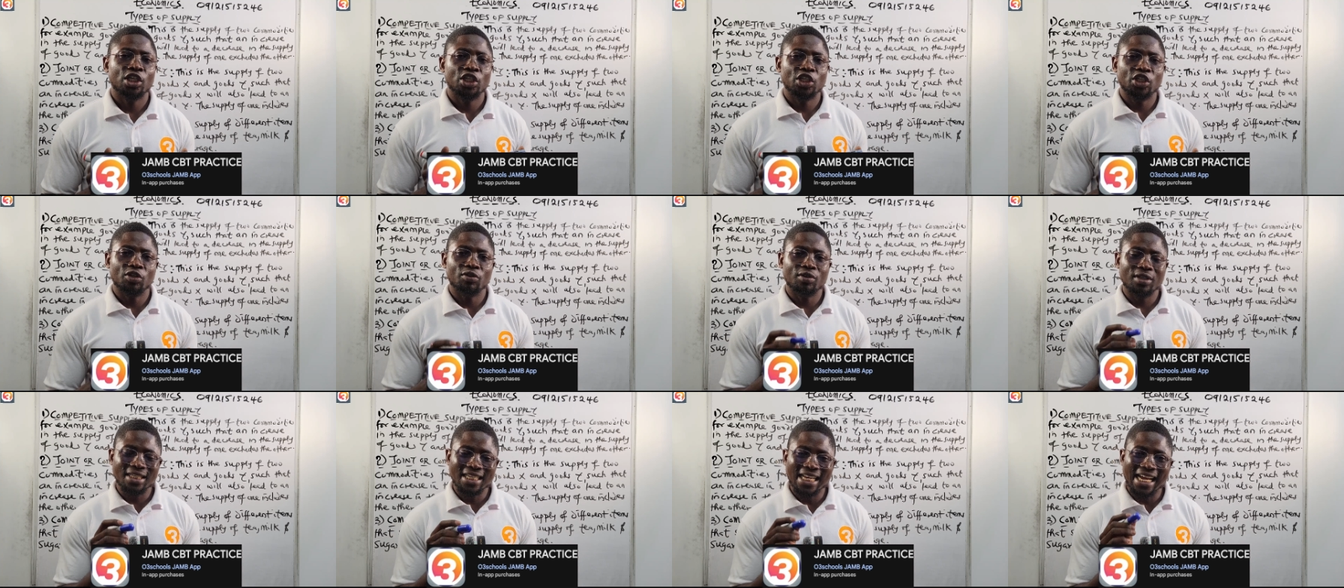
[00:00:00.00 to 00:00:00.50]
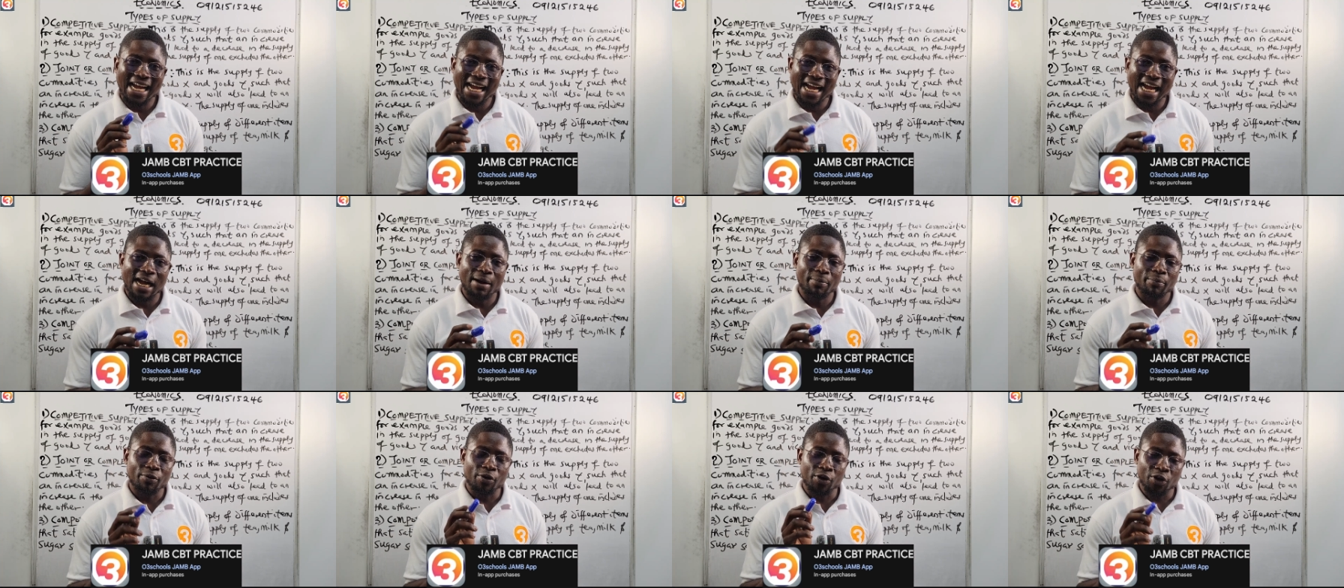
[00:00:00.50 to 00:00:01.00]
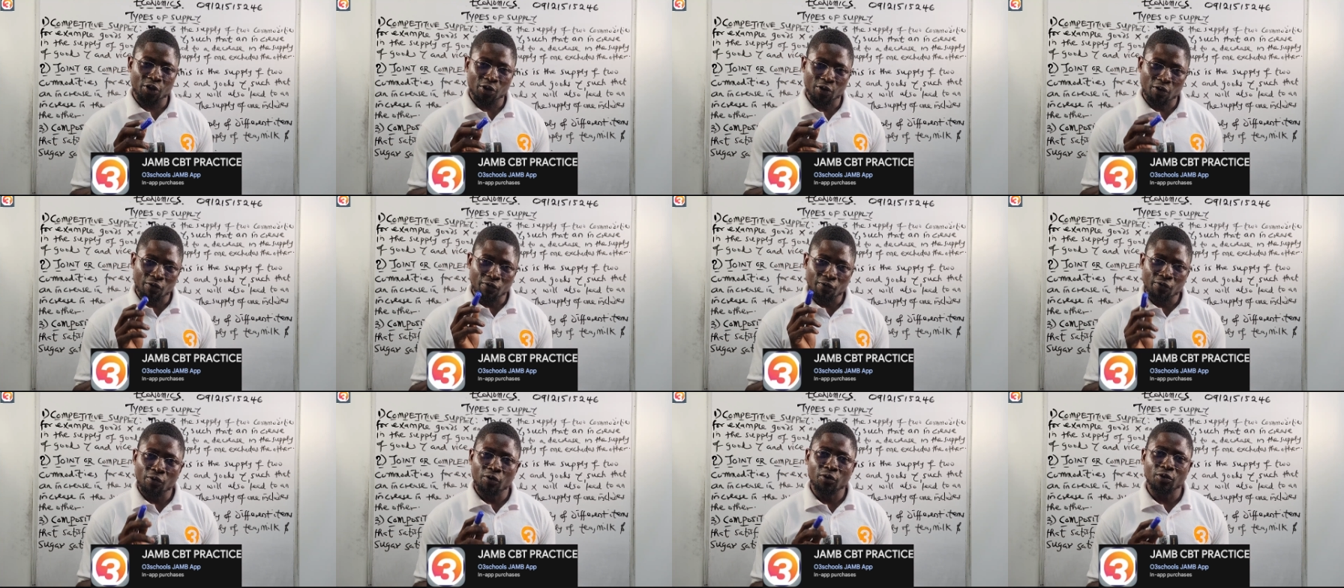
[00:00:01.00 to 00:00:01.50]
you need that app on your
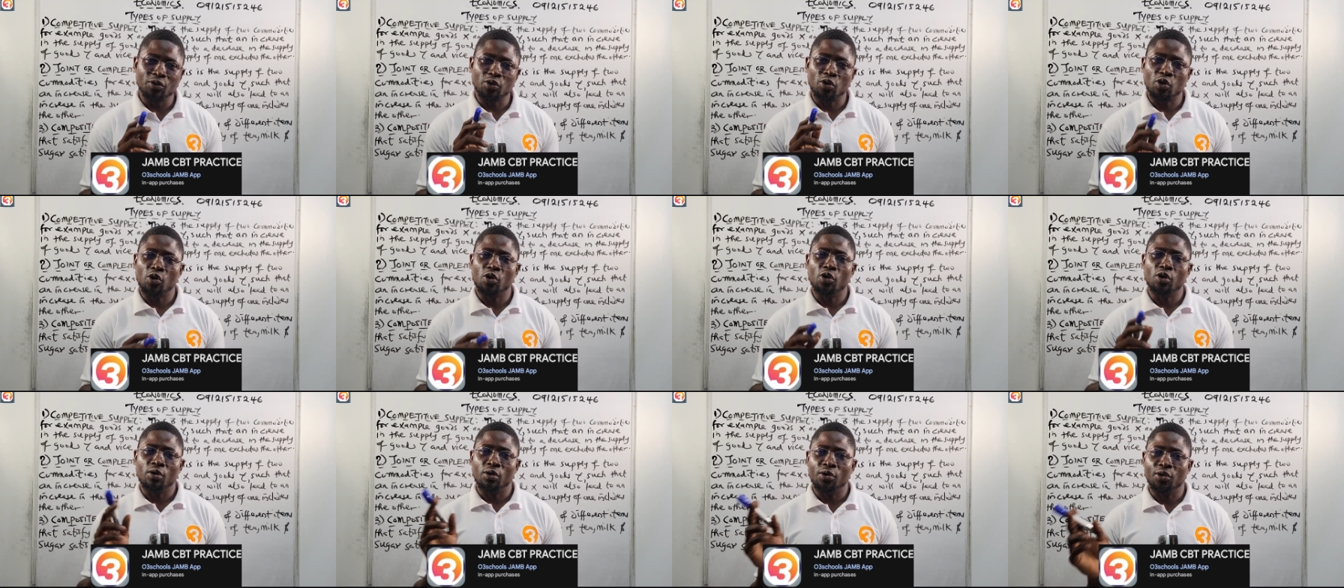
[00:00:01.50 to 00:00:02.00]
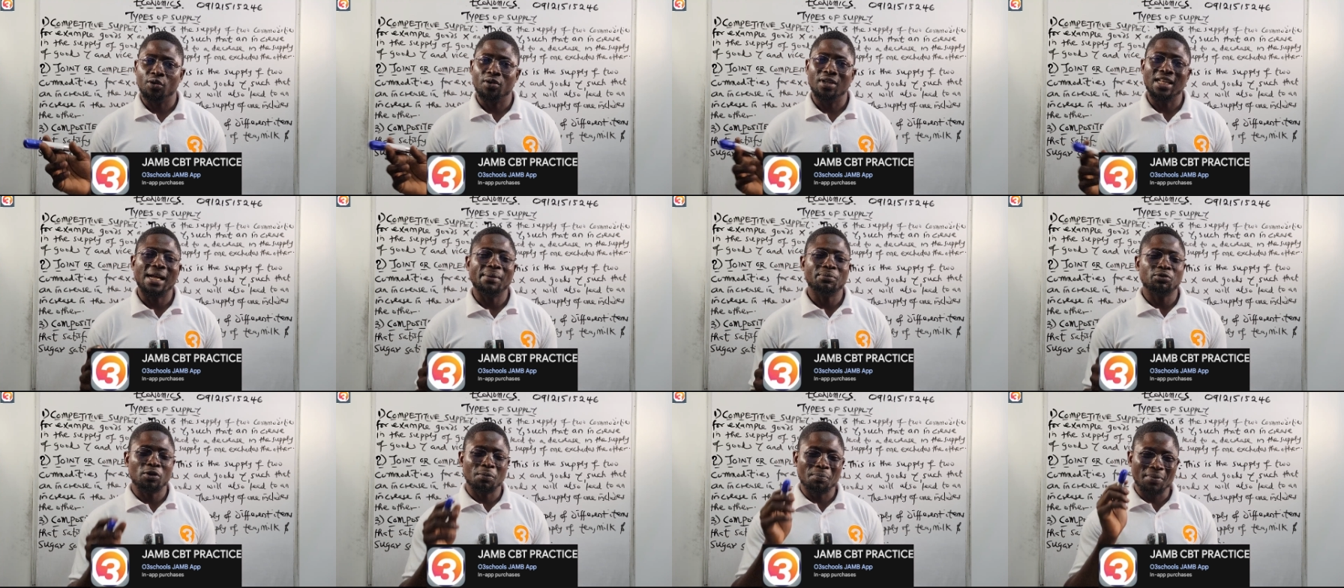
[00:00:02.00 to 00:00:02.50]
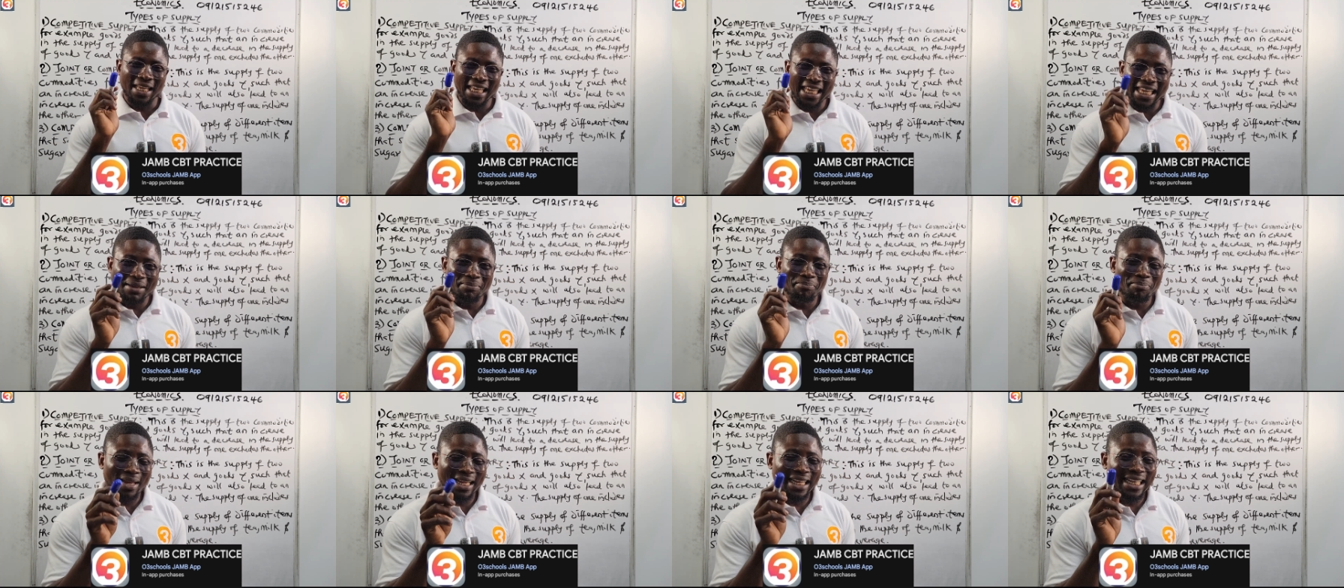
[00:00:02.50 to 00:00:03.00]
phone or on your laptop
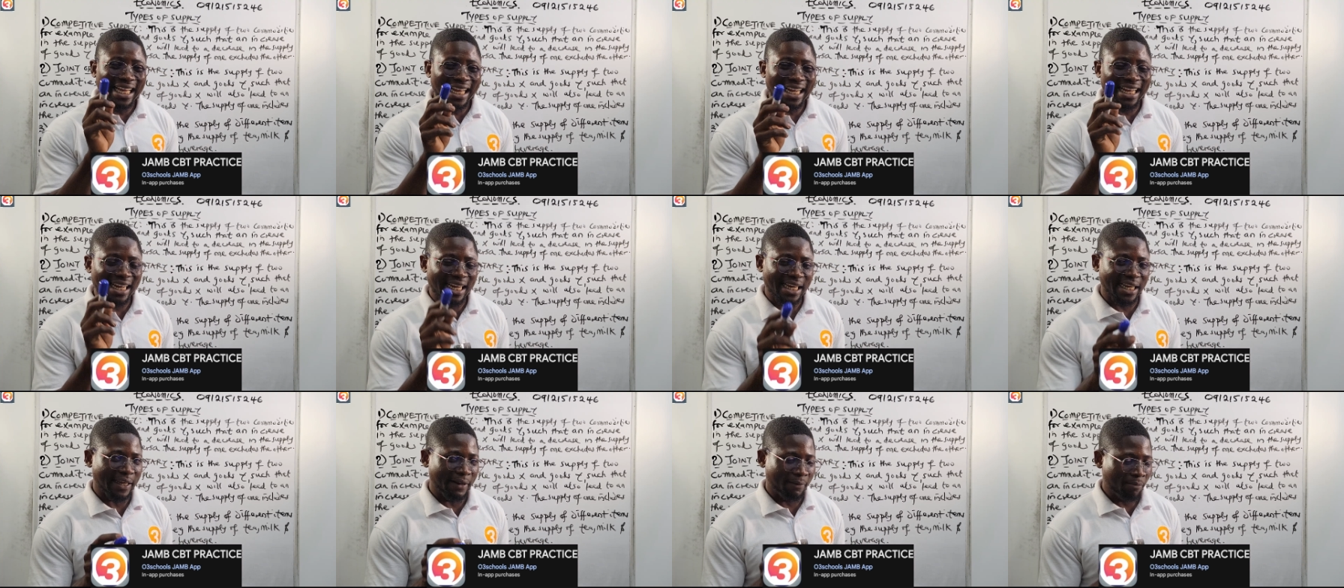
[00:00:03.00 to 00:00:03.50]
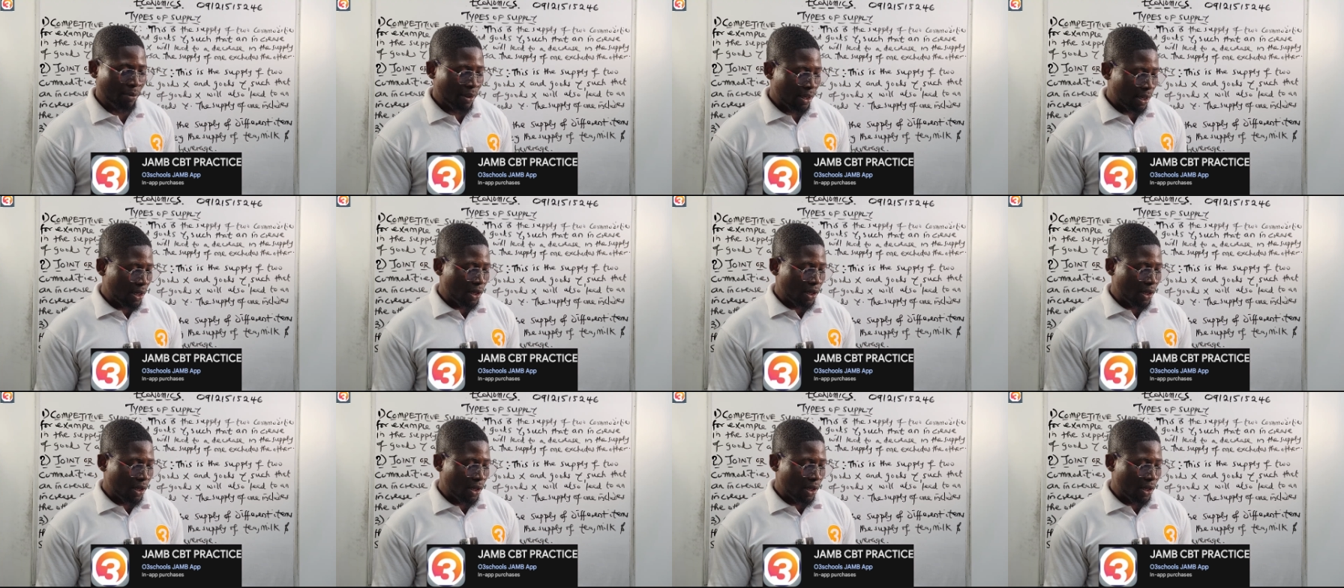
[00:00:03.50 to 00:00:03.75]
immediately.